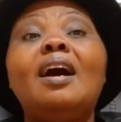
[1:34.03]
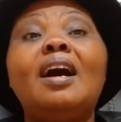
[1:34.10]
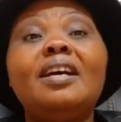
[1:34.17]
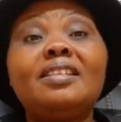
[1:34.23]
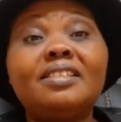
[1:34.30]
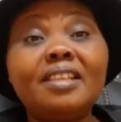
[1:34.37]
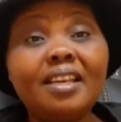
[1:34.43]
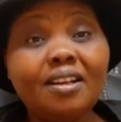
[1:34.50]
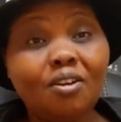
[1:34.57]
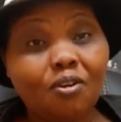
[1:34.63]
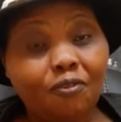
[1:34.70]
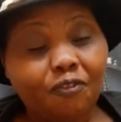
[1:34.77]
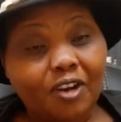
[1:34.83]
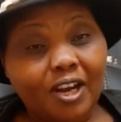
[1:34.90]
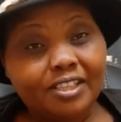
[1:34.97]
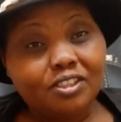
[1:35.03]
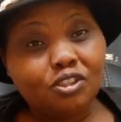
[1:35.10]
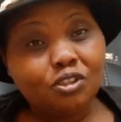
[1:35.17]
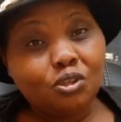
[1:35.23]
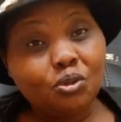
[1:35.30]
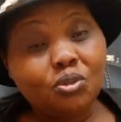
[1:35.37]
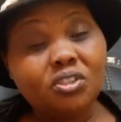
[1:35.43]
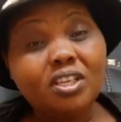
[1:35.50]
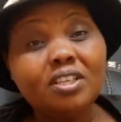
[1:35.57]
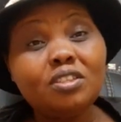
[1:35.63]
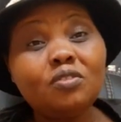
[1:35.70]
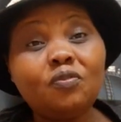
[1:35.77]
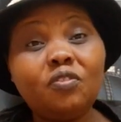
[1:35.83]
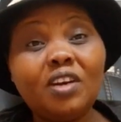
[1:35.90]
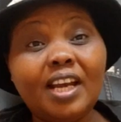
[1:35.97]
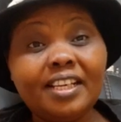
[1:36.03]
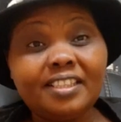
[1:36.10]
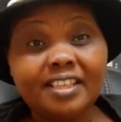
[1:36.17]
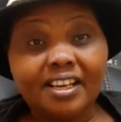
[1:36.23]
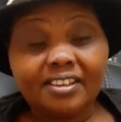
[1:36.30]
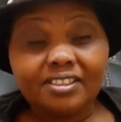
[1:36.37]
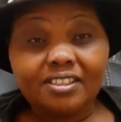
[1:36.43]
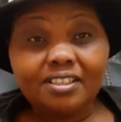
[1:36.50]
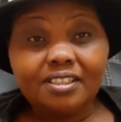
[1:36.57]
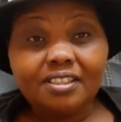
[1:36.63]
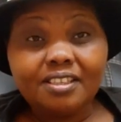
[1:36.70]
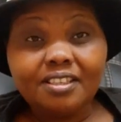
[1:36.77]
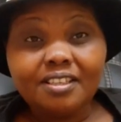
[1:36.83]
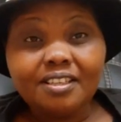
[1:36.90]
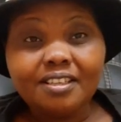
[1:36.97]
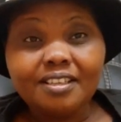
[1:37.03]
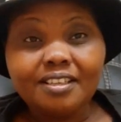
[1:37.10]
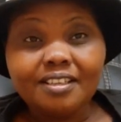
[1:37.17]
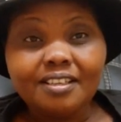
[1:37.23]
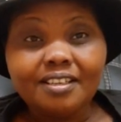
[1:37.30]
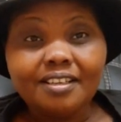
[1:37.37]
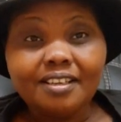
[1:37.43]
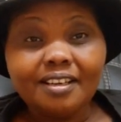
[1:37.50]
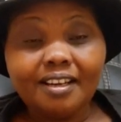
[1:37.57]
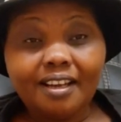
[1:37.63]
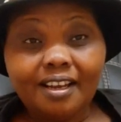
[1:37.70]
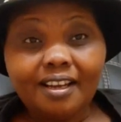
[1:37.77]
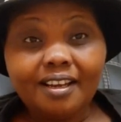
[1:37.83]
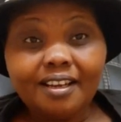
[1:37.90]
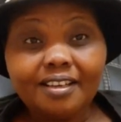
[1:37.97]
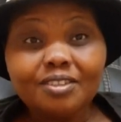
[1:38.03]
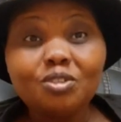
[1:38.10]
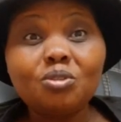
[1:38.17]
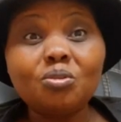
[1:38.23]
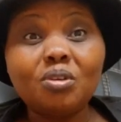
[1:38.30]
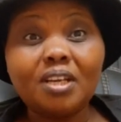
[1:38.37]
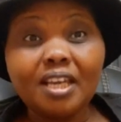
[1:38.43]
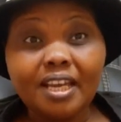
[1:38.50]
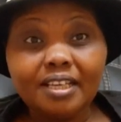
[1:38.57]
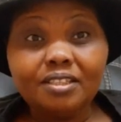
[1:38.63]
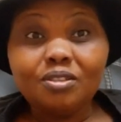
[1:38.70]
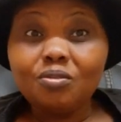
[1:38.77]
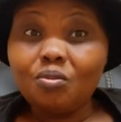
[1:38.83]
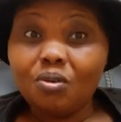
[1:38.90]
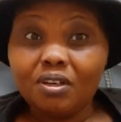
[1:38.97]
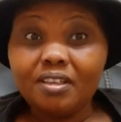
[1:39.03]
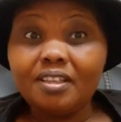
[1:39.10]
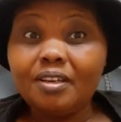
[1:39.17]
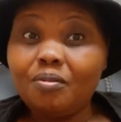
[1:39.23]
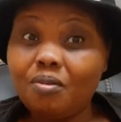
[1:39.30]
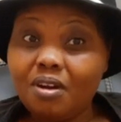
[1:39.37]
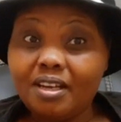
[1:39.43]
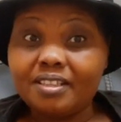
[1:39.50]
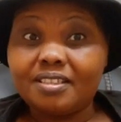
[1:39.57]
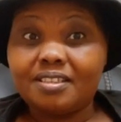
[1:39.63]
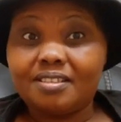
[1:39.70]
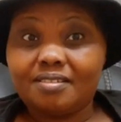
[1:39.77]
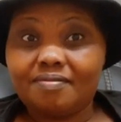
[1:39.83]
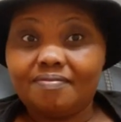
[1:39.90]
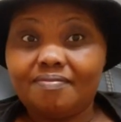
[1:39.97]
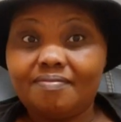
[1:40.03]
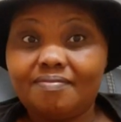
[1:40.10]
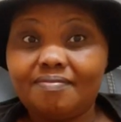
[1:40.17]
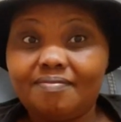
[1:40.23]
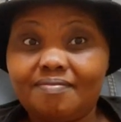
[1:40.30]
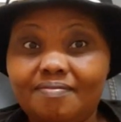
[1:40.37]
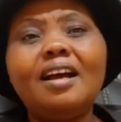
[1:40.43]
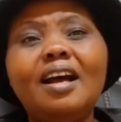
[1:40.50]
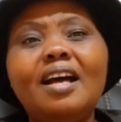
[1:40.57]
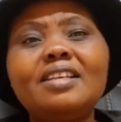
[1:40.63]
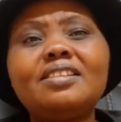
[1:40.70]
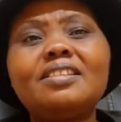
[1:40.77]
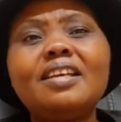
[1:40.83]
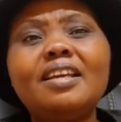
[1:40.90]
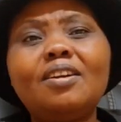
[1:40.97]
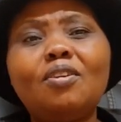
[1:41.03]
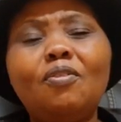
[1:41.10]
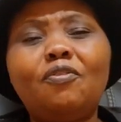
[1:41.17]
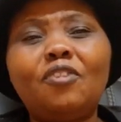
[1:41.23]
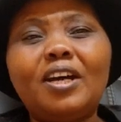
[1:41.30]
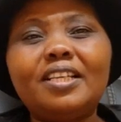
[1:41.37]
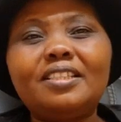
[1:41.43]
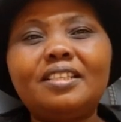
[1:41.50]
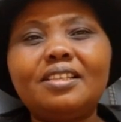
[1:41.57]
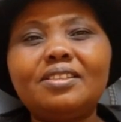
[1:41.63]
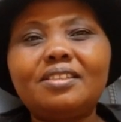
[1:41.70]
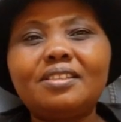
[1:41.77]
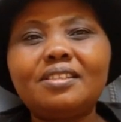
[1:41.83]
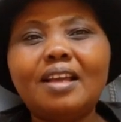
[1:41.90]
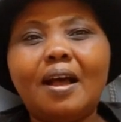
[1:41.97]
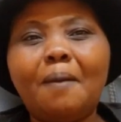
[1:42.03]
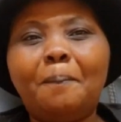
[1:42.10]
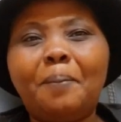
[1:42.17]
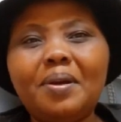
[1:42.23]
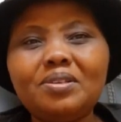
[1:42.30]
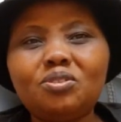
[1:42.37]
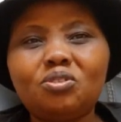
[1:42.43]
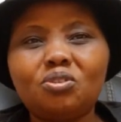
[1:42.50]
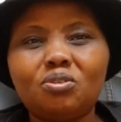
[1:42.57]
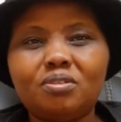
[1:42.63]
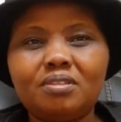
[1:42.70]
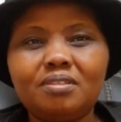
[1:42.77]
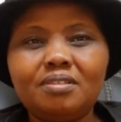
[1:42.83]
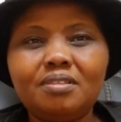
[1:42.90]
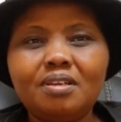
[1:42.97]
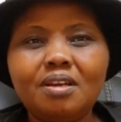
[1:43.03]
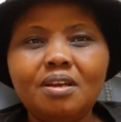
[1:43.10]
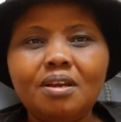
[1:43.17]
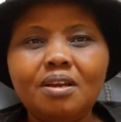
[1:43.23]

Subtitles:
A sycophant uses flattery to get what they want. A sycophant is a person